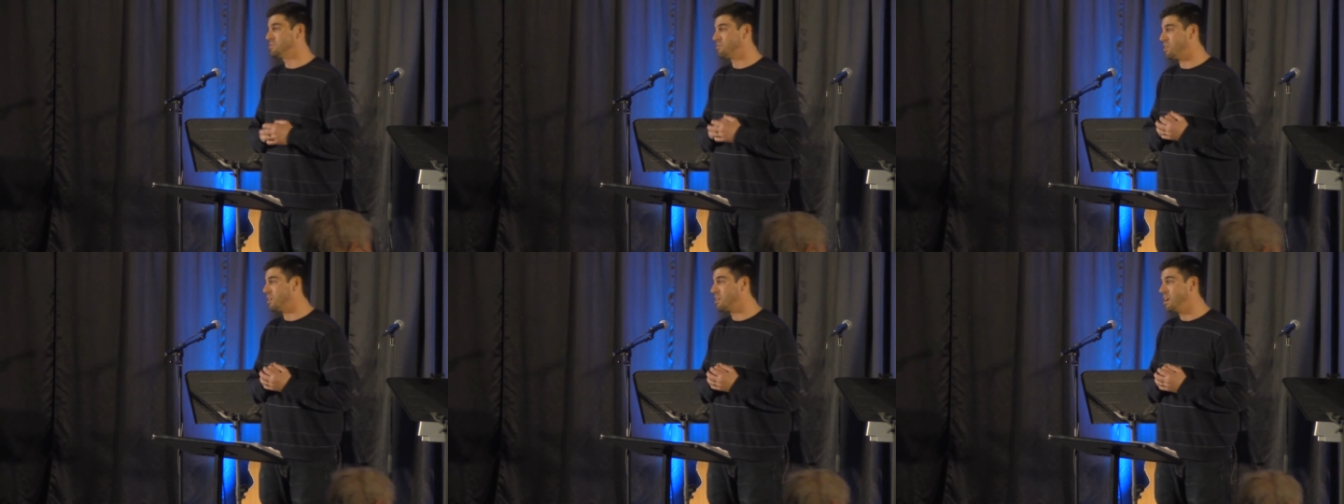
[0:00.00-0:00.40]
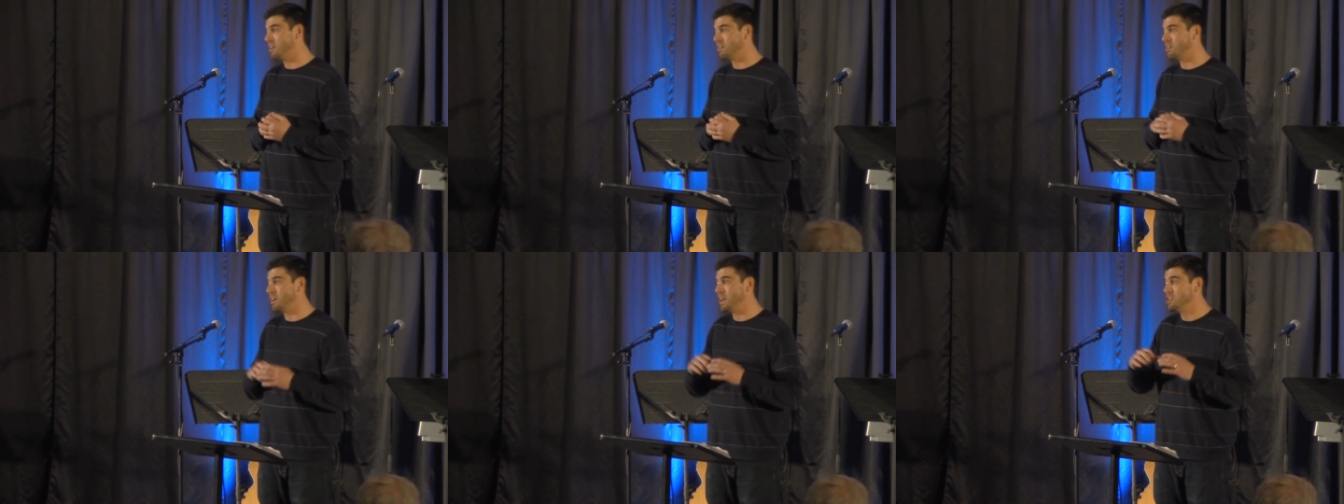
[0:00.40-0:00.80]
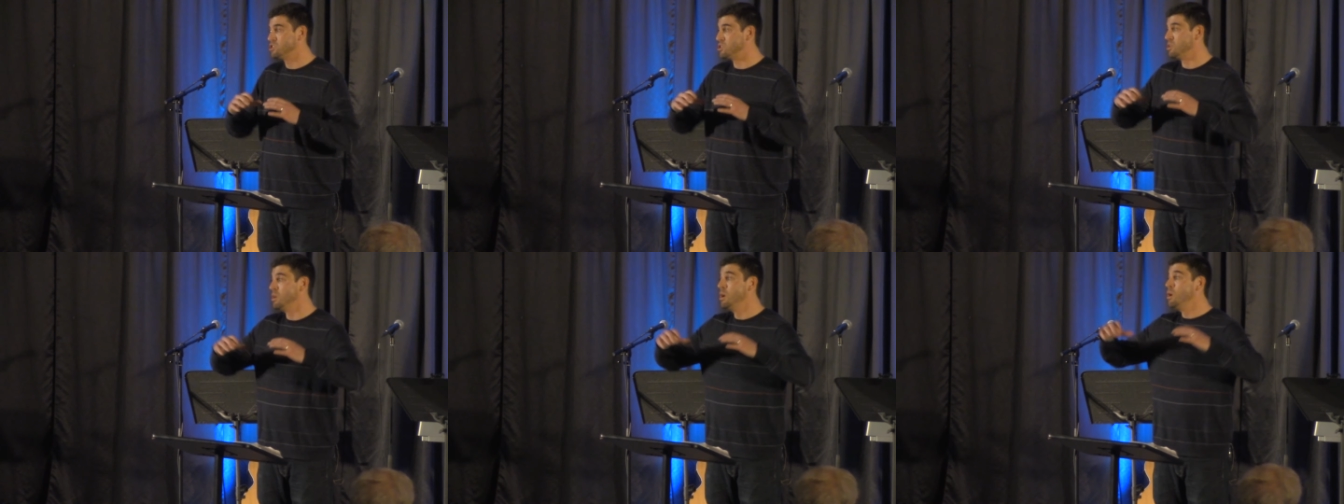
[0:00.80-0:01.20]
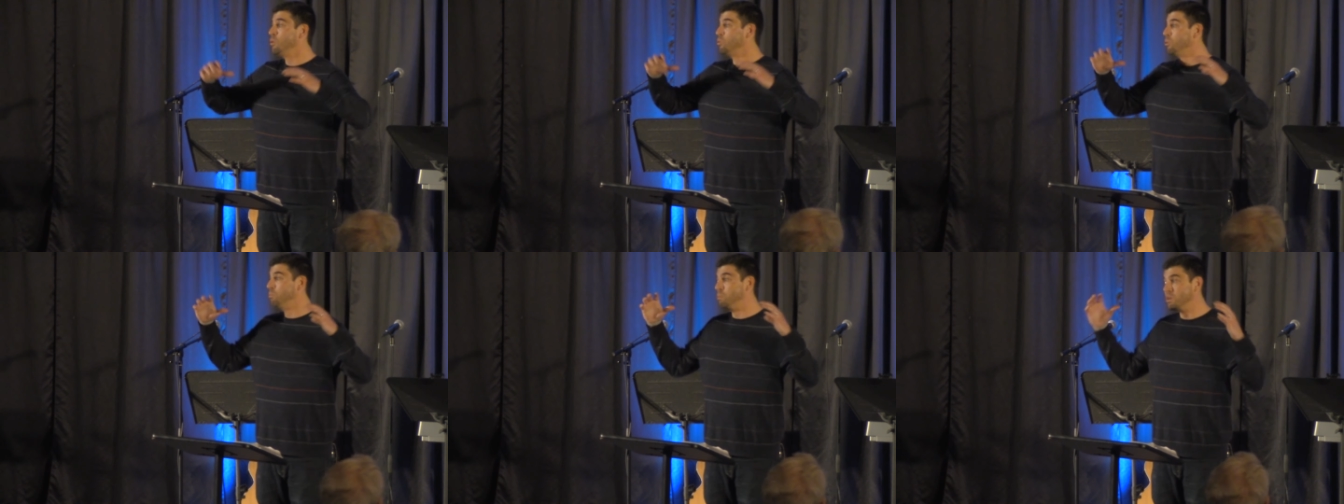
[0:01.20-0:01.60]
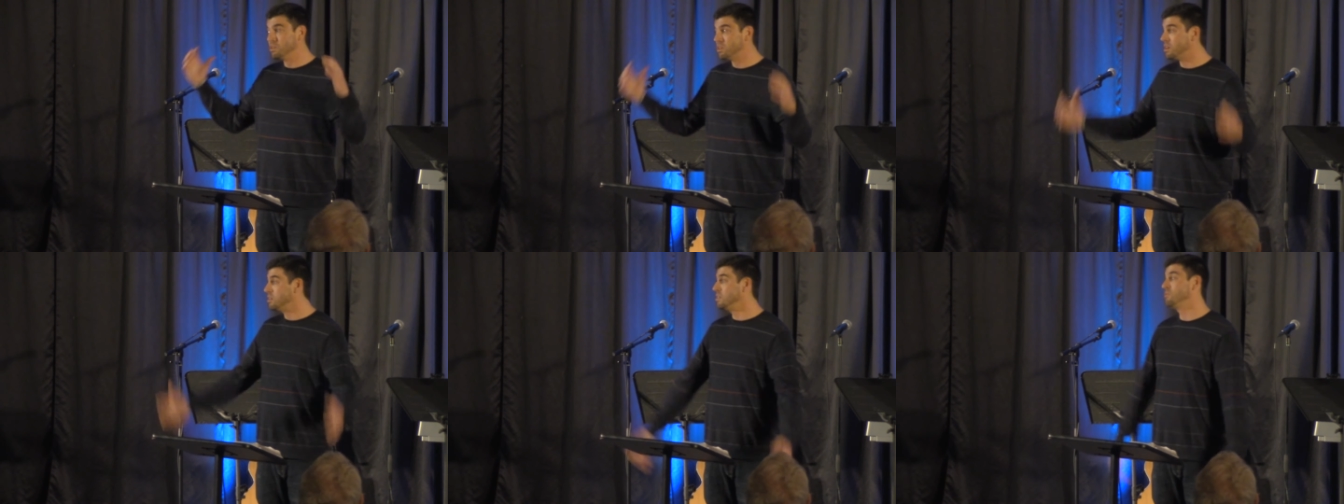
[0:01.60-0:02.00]
for our congregation. We'll build
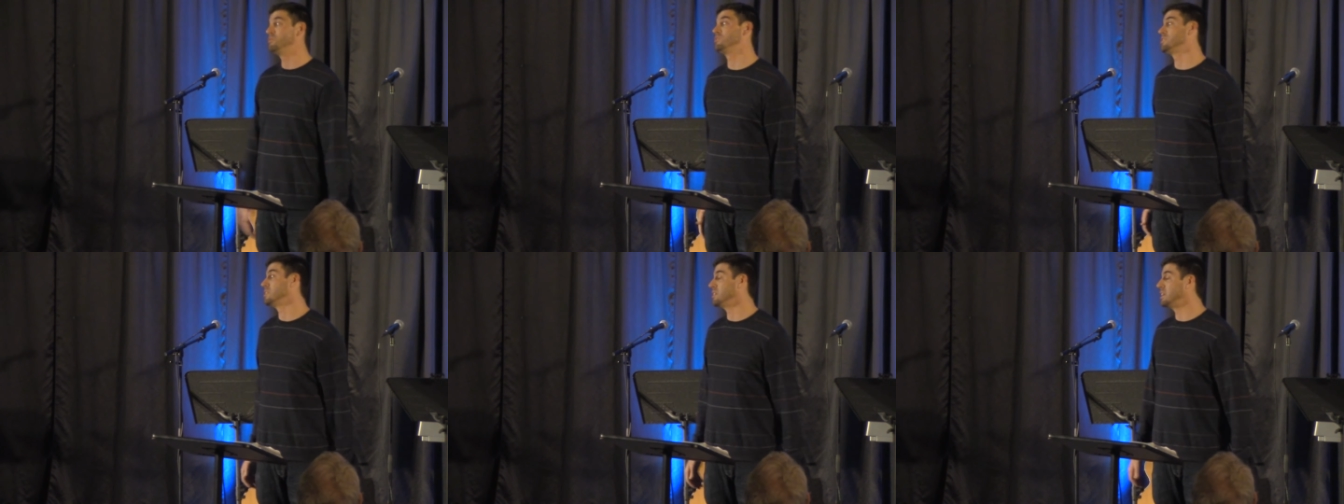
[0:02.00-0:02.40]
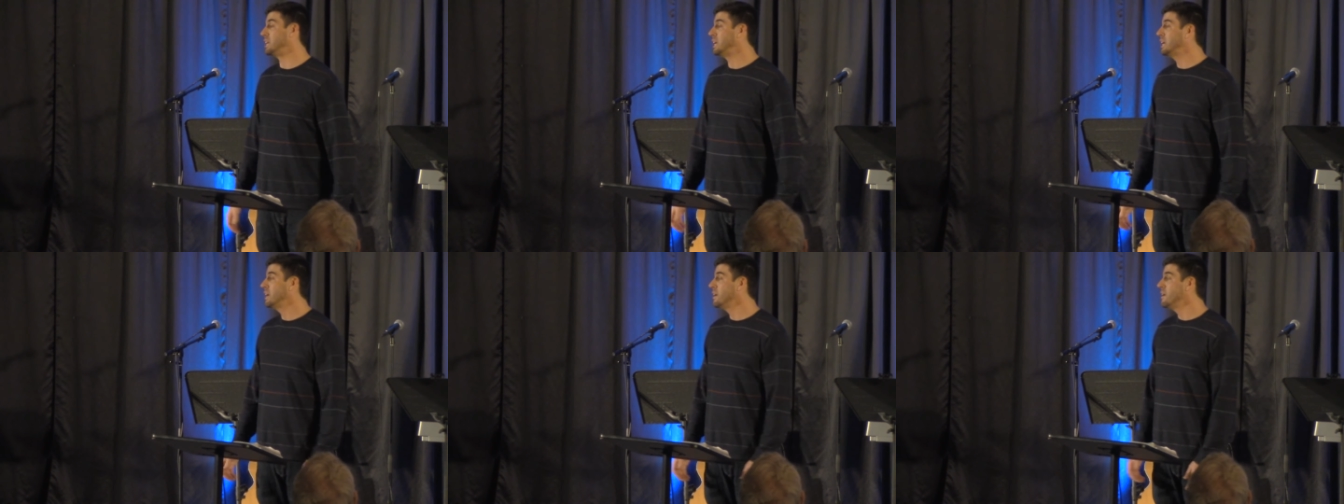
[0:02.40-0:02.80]
our new facility.